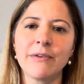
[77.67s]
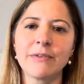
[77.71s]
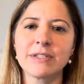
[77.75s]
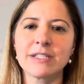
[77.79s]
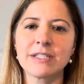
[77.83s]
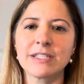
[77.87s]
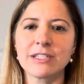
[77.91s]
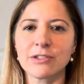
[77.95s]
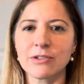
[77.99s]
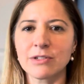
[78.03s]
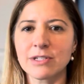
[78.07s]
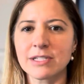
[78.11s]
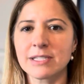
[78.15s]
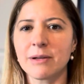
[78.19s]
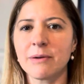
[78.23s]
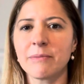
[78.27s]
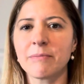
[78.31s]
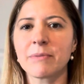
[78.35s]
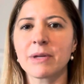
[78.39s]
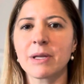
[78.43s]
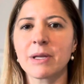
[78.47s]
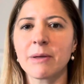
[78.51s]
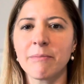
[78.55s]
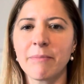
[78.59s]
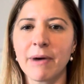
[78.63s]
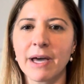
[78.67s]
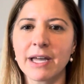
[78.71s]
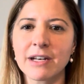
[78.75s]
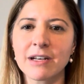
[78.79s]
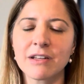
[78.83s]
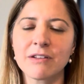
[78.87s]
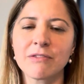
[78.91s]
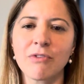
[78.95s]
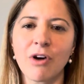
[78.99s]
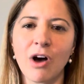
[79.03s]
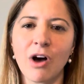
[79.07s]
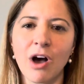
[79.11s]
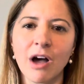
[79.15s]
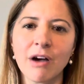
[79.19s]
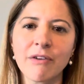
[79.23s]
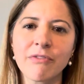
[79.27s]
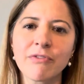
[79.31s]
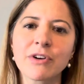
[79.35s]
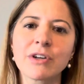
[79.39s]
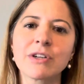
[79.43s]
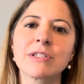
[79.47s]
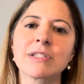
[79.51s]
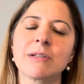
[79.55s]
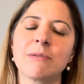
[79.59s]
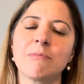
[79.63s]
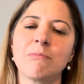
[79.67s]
still some competitive offers